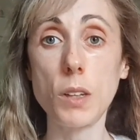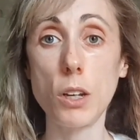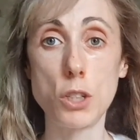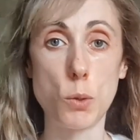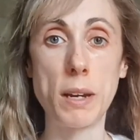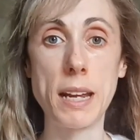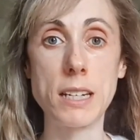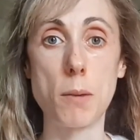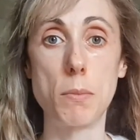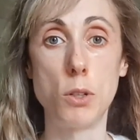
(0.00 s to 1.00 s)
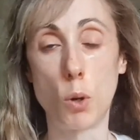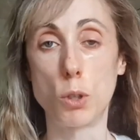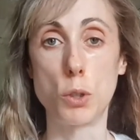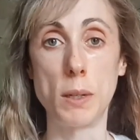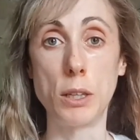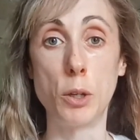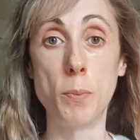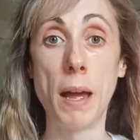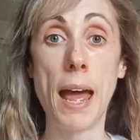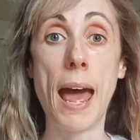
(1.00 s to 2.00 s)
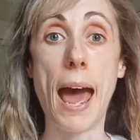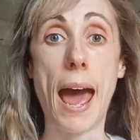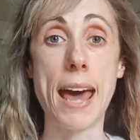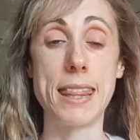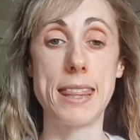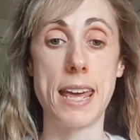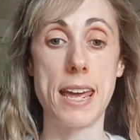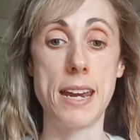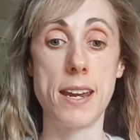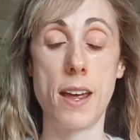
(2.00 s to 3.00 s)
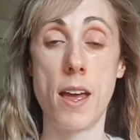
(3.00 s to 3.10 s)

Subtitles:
So I end up not doing them, and then